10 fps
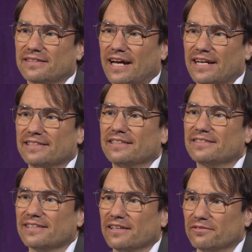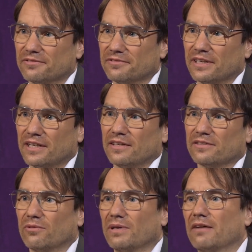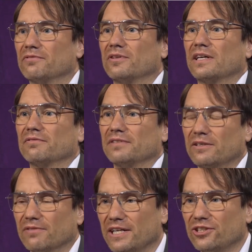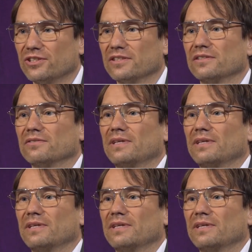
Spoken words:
as itself. So we have to have innovations,